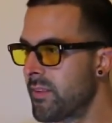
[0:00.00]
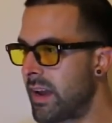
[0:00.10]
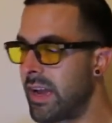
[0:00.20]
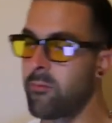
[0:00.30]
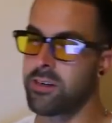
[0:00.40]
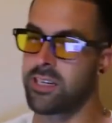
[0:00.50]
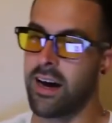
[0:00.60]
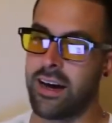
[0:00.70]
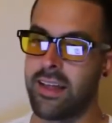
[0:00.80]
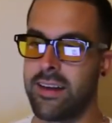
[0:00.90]
Right? And we're
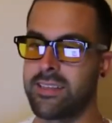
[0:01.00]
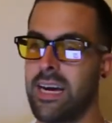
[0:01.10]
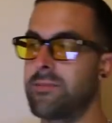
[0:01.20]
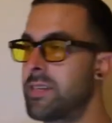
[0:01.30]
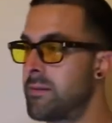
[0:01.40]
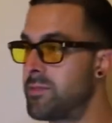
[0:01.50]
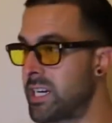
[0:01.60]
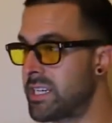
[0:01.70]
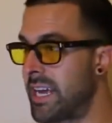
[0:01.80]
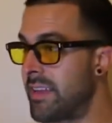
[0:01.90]
taught a lot of times that an
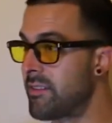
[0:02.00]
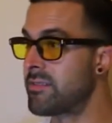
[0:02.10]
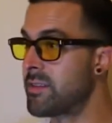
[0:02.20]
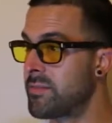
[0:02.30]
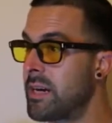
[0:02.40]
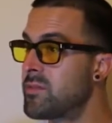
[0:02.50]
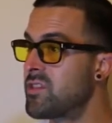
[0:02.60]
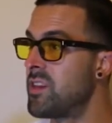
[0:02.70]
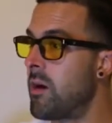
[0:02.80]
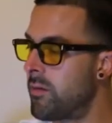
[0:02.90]
objection handler sometimes
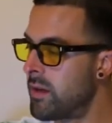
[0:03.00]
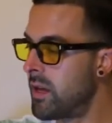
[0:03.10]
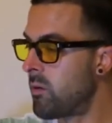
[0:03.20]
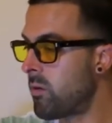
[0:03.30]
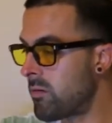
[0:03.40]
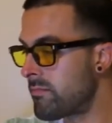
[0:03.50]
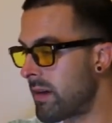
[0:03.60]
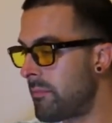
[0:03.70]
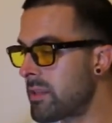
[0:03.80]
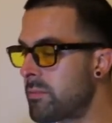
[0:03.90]
is no. Well,
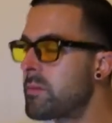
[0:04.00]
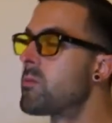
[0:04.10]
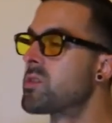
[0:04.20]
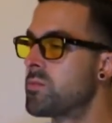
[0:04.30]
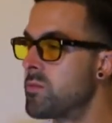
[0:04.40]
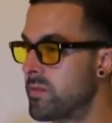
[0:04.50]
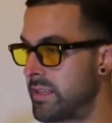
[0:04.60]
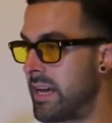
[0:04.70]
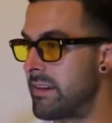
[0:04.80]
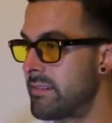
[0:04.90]
I'm a little bit more smooth
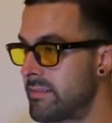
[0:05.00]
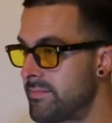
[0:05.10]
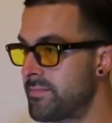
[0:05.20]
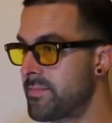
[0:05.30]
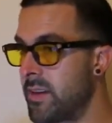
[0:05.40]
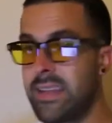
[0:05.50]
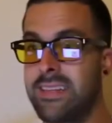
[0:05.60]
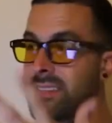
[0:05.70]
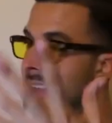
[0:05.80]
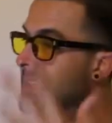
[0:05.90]
than that. Right?
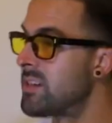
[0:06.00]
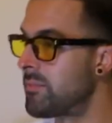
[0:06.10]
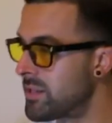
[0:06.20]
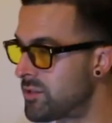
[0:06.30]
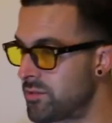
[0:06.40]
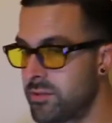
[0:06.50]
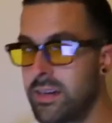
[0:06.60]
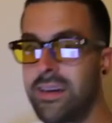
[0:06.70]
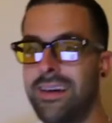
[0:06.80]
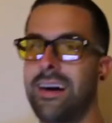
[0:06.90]
Let's say they tell me to
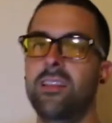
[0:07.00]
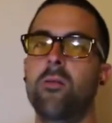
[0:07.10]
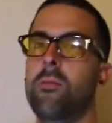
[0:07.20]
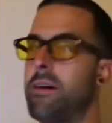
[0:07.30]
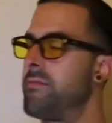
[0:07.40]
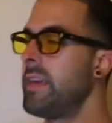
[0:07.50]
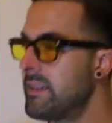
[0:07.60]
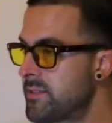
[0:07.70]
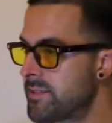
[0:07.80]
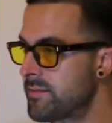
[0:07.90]
lower my
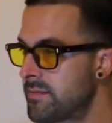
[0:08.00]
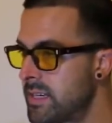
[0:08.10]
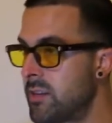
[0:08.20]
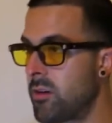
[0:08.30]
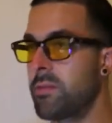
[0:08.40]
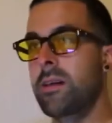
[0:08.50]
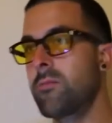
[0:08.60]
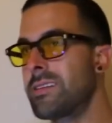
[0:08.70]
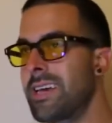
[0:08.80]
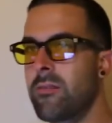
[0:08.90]
fees, and normally
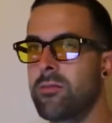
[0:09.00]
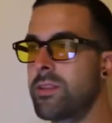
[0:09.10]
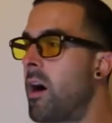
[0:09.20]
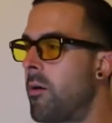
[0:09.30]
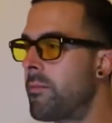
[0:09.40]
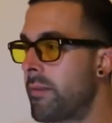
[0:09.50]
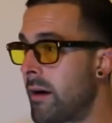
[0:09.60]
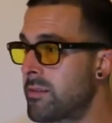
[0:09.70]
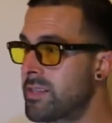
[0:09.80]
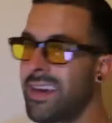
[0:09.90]
we say, well, no.
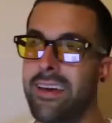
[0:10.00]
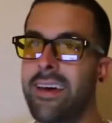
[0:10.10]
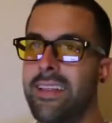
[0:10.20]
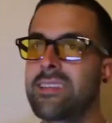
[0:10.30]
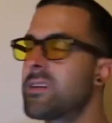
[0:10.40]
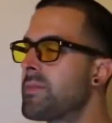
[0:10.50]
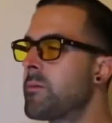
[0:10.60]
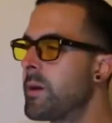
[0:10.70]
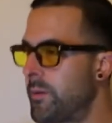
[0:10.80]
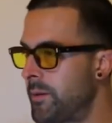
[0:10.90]
I would say, that's something
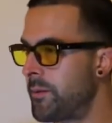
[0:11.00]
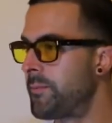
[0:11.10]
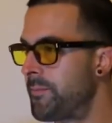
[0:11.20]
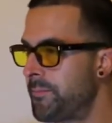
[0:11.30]
we don't do.